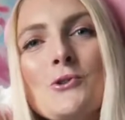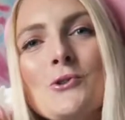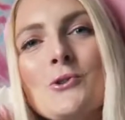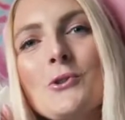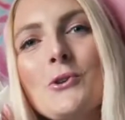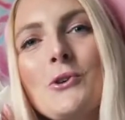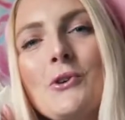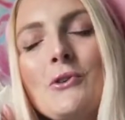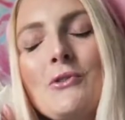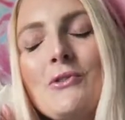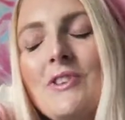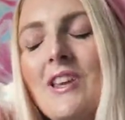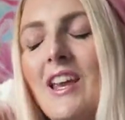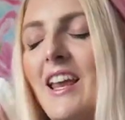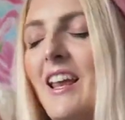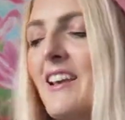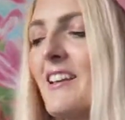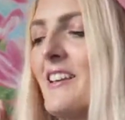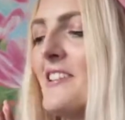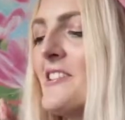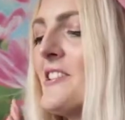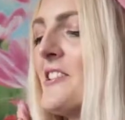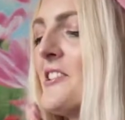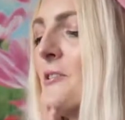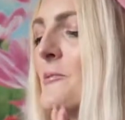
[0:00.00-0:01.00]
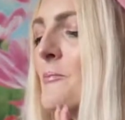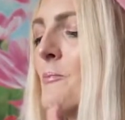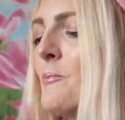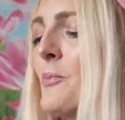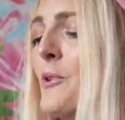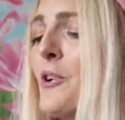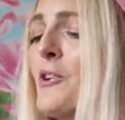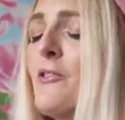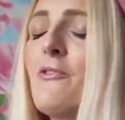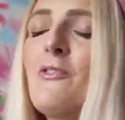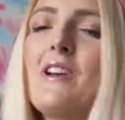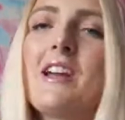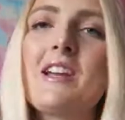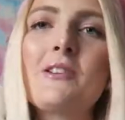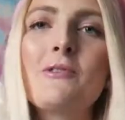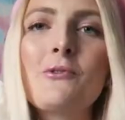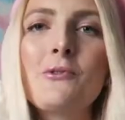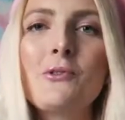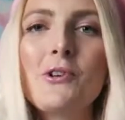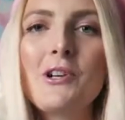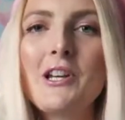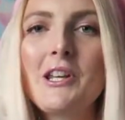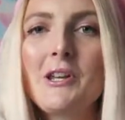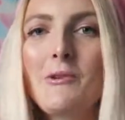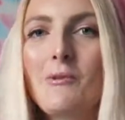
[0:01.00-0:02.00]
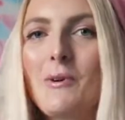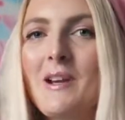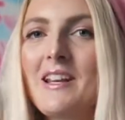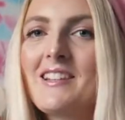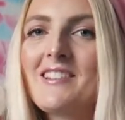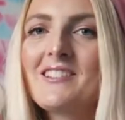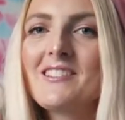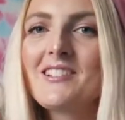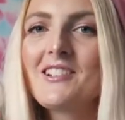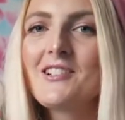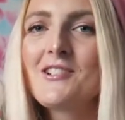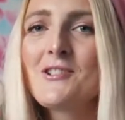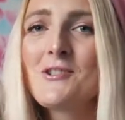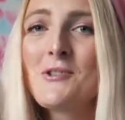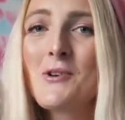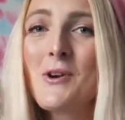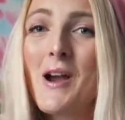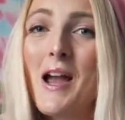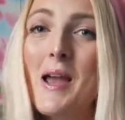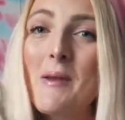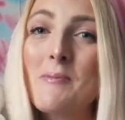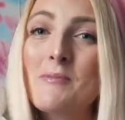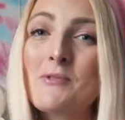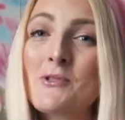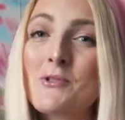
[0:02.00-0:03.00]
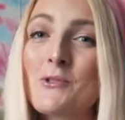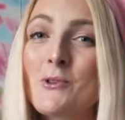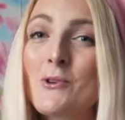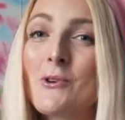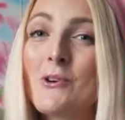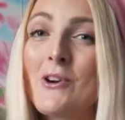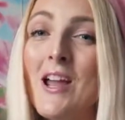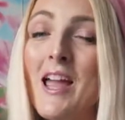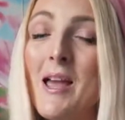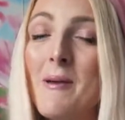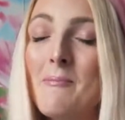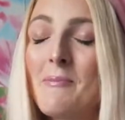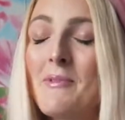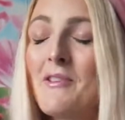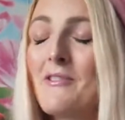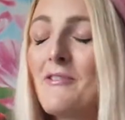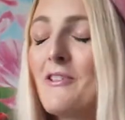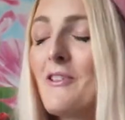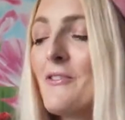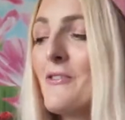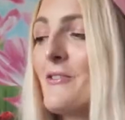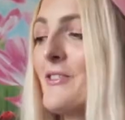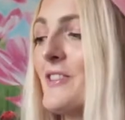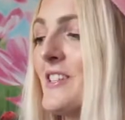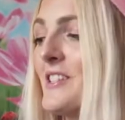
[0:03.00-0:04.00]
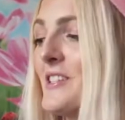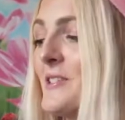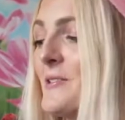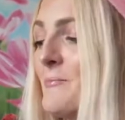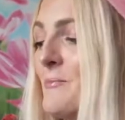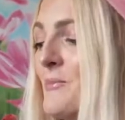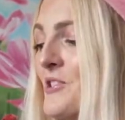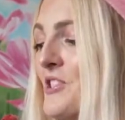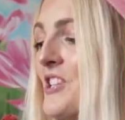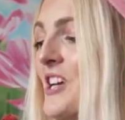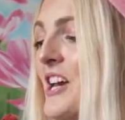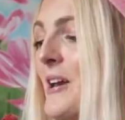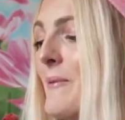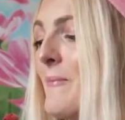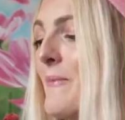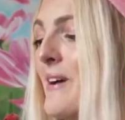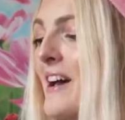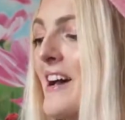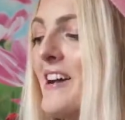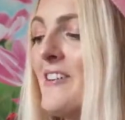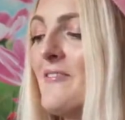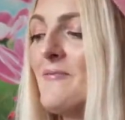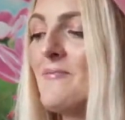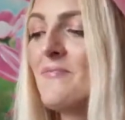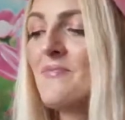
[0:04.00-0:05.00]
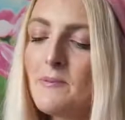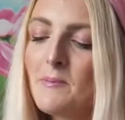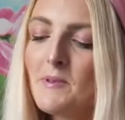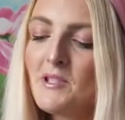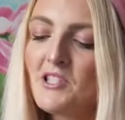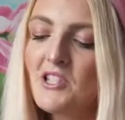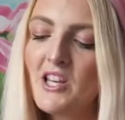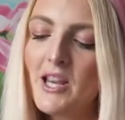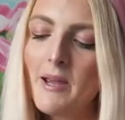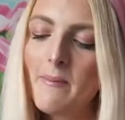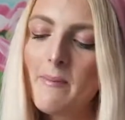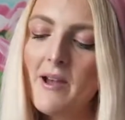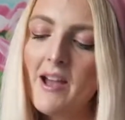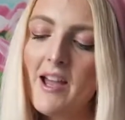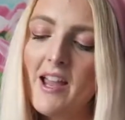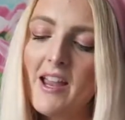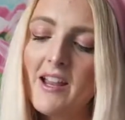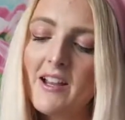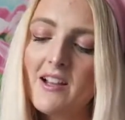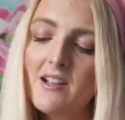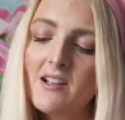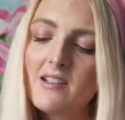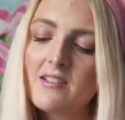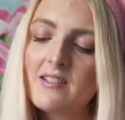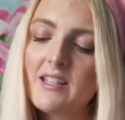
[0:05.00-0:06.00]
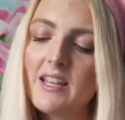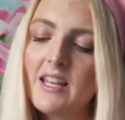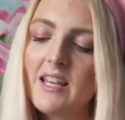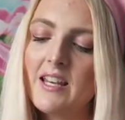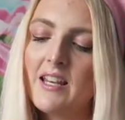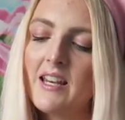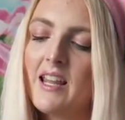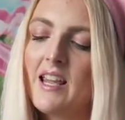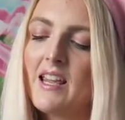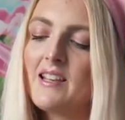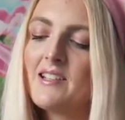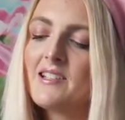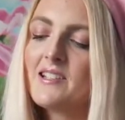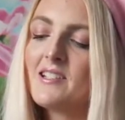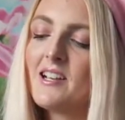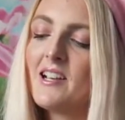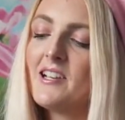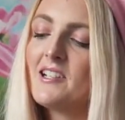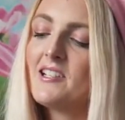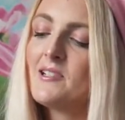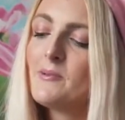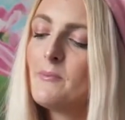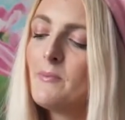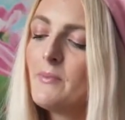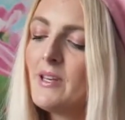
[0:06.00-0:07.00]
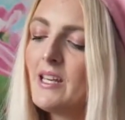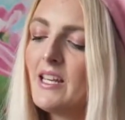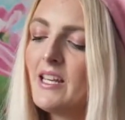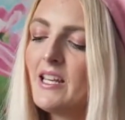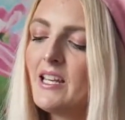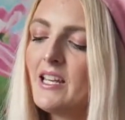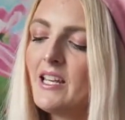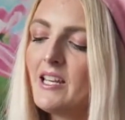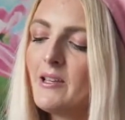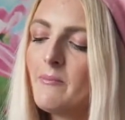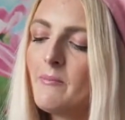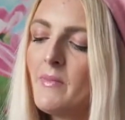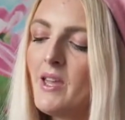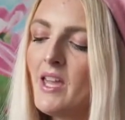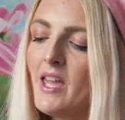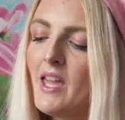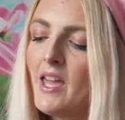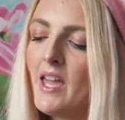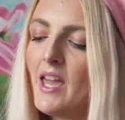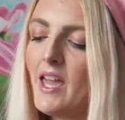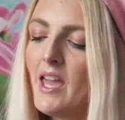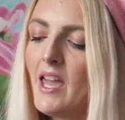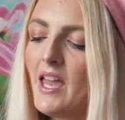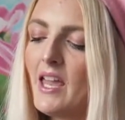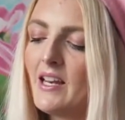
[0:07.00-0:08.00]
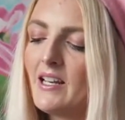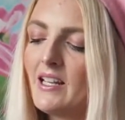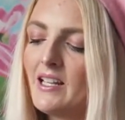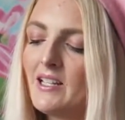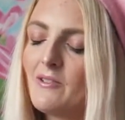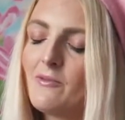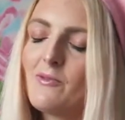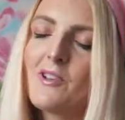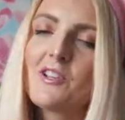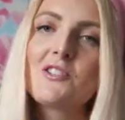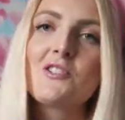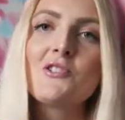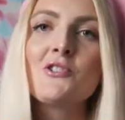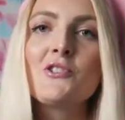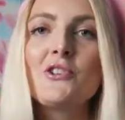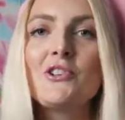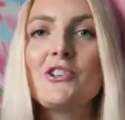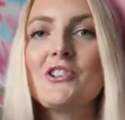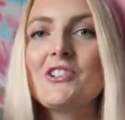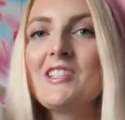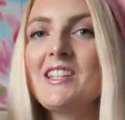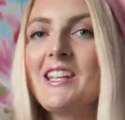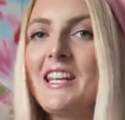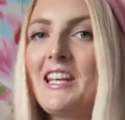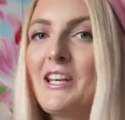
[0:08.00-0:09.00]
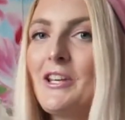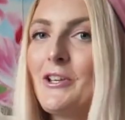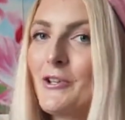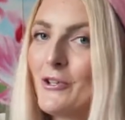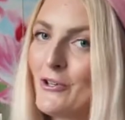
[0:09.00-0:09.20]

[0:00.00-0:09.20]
soft, and this is perfect for the winter, so I'm so happy with this pajama. This pajama I got in a size medium and it was 13